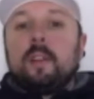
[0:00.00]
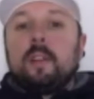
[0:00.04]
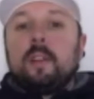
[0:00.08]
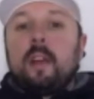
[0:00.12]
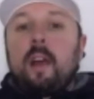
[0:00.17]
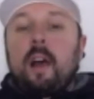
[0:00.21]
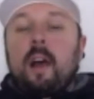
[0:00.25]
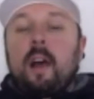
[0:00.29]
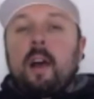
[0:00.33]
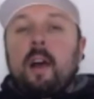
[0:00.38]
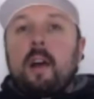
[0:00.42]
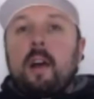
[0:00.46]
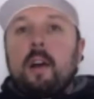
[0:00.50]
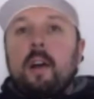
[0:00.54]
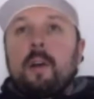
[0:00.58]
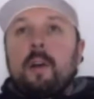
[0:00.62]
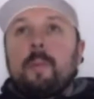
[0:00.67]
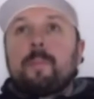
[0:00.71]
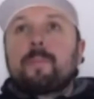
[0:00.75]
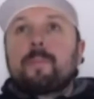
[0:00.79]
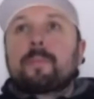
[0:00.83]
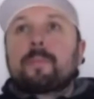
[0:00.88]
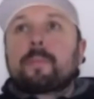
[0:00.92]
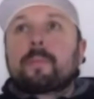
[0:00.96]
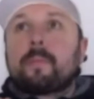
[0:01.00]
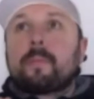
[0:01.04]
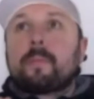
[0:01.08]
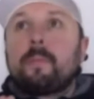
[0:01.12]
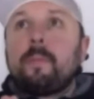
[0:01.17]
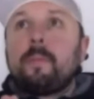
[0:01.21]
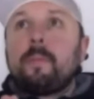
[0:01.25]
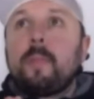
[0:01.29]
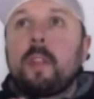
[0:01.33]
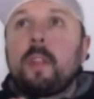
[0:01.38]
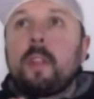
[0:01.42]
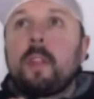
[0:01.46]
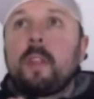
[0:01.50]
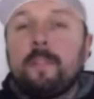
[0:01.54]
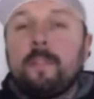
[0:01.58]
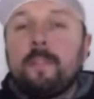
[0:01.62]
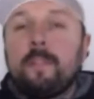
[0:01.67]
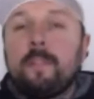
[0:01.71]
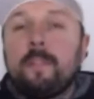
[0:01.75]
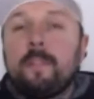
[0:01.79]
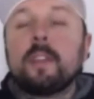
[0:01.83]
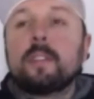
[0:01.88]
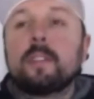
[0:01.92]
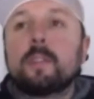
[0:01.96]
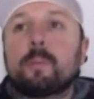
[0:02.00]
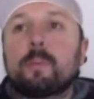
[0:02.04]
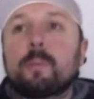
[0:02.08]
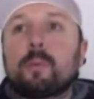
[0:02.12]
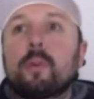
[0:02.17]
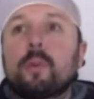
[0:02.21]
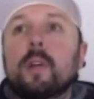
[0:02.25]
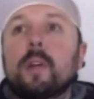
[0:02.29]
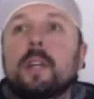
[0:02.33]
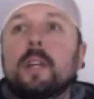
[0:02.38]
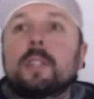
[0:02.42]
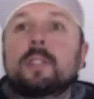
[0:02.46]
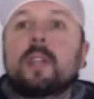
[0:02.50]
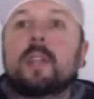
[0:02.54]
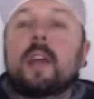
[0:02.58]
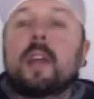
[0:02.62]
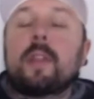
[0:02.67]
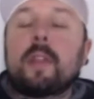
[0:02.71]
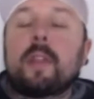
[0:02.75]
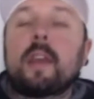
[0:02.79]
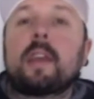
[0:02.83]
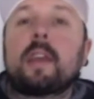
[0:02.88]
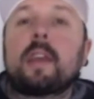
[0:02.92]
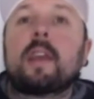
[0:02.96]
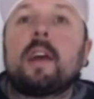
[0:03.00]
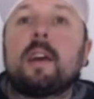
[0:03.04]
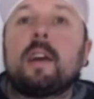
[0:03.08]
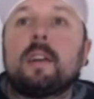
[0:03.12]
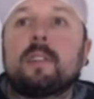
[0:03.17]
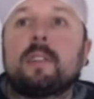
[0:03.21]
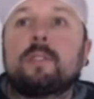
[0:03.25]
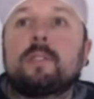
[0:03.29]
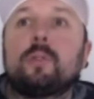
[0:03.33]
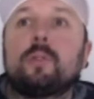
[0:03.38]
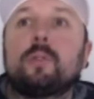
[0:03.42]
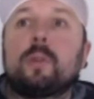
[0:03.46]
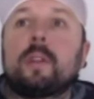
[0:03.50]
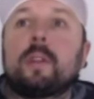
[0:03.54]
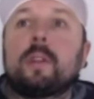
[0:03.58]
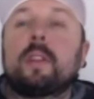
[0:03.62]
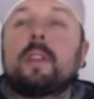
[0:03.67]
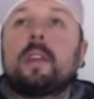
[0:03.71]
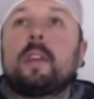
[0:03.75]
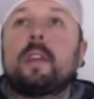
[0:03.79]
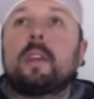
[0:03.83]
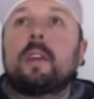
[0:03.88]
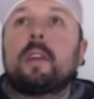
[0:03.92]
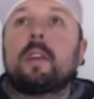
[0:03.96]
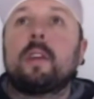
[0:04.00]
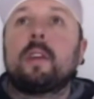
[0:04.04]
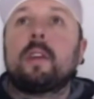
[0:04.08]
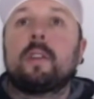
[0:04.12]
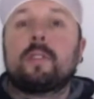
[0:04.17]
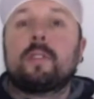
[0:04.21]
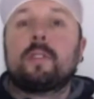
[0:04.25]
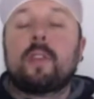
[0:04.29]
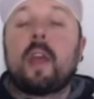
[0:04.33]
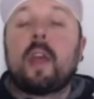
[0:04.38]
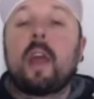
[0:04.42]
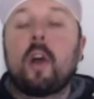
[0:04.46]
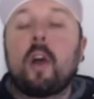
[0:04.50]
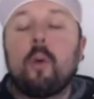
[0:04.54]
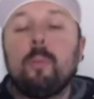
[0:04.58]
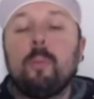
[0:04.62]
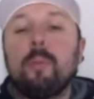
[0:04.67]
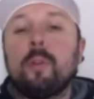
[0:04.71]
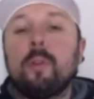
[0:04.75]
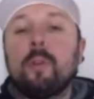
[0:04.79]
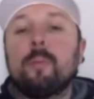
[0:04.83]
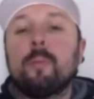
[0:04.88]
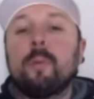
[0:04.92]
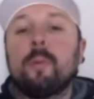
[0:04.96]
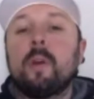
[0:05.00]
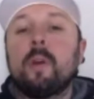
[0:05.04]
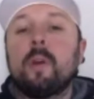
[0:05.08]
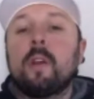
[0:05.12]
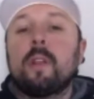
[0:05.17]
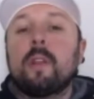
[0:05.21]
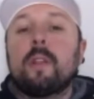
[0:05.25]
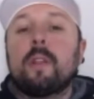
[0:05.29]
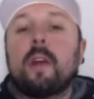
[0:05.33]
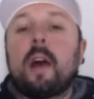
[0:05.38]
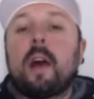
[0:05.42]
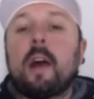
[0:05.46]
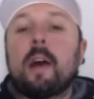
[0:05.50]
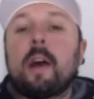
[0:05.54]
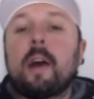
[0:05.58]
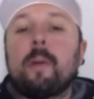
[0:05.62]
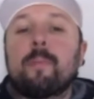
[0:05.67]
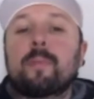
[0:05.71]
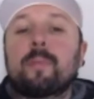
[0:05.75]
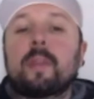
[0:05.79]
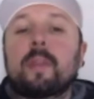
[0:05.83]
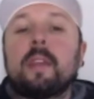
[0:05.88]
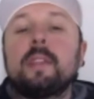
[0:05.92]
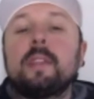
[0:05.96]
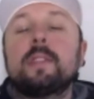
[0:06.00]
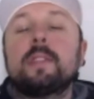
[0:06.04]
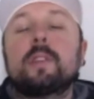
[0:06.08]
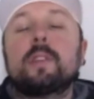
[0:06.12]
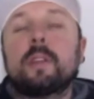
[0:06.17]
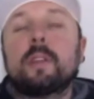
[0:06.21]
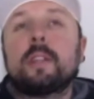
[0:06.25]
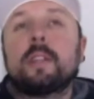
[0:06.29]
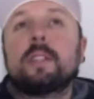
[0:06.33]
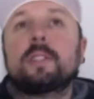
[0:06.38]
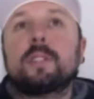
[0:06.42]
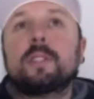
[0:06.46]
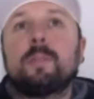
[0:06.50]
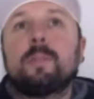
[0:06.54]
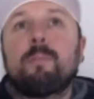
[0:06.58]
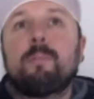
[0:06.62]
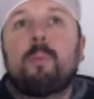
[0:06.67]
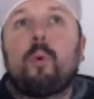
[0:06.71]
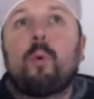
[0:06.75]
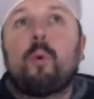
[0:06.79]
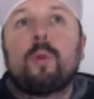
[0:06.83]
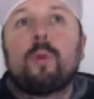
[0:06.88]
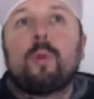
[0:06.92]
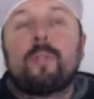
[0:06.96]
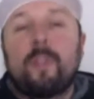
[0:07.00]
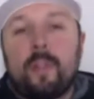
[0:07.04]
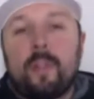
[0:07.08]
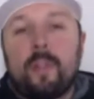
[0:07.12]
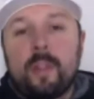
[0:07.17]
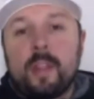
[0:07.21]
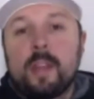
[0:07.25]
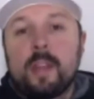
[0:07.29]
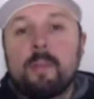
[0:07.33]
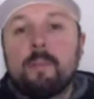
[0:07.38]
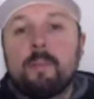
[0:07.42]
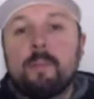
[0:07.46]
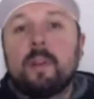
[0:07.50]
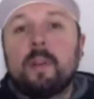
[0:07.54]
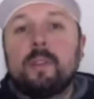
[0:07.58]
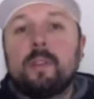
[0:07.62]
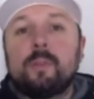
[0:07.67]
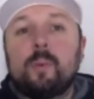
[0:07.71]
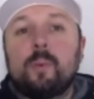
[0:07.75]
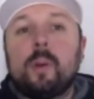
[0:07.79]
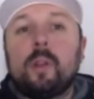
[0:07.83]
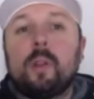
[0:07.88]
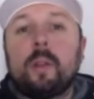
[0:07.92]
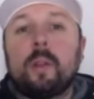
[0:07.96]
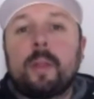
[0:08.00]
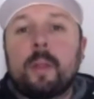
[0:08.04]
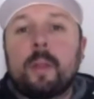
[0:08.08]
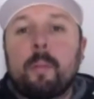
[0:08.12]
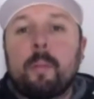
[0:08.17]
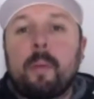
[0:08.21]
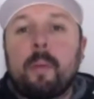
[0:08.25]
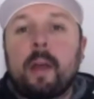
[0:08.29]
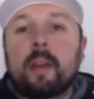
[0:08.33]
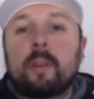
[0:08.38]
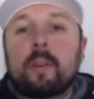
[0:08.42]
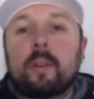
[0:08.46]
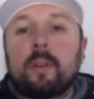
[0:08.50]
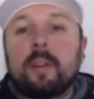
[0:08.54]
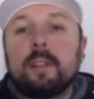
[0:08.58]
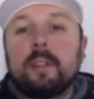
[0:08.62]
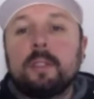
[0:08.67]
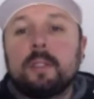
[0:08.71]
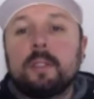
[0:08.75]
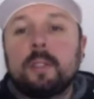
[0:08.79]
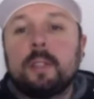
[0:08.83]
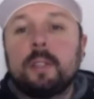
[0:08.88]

are feeling depressed and they can't do anything to help them, um, is there any support for them as well in the background?